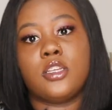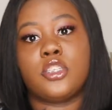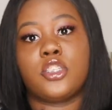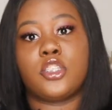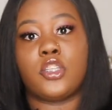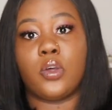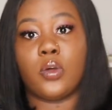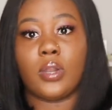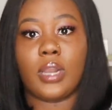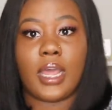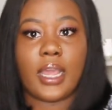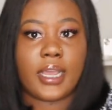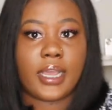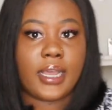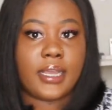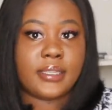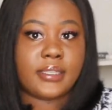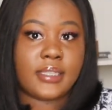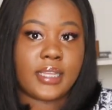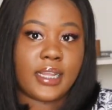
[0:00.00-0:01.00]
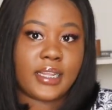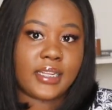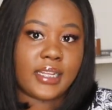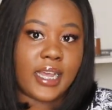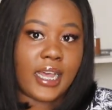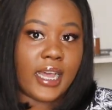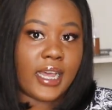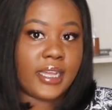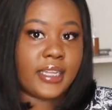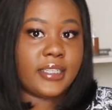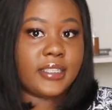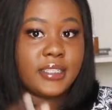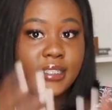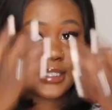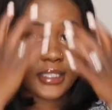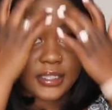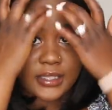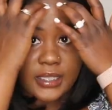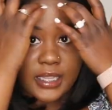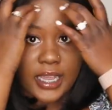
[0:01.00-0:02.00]
So like I said, guys,
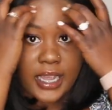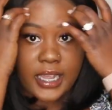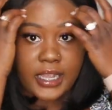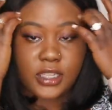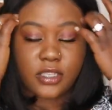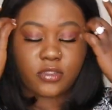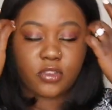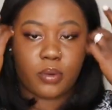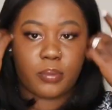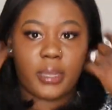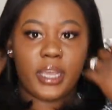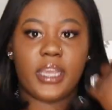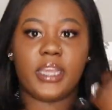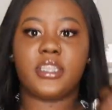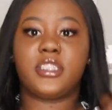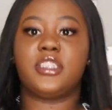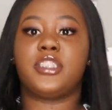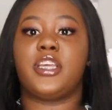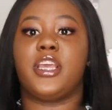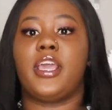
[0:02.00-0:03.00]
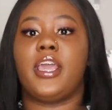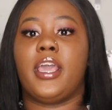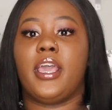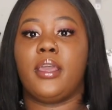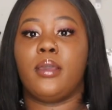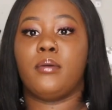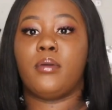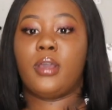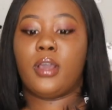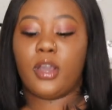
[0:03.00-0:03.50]
this hair is from HJ